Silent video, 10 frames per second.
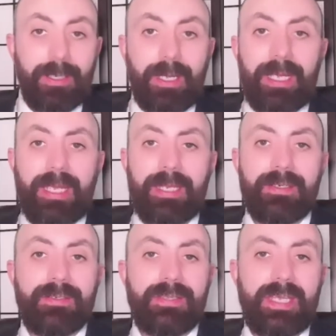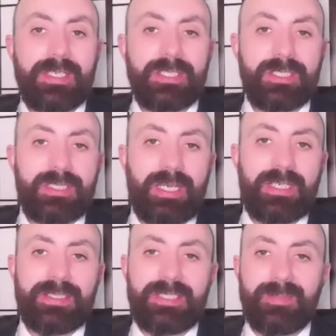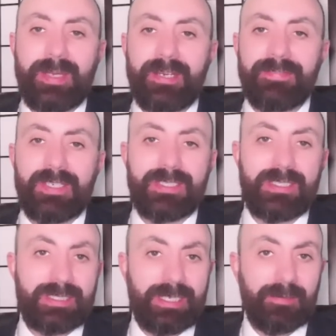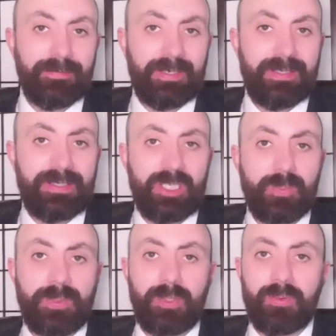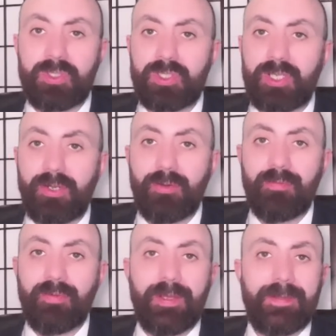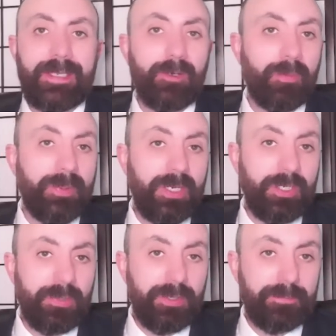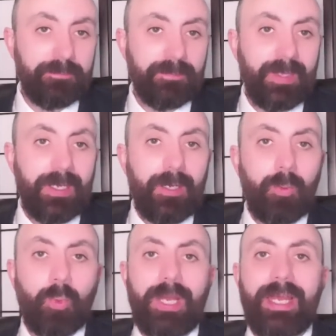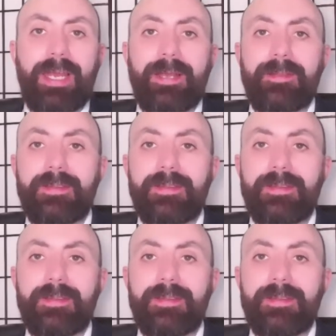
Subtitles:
And this started to manifest itself in disputes over the European Union, where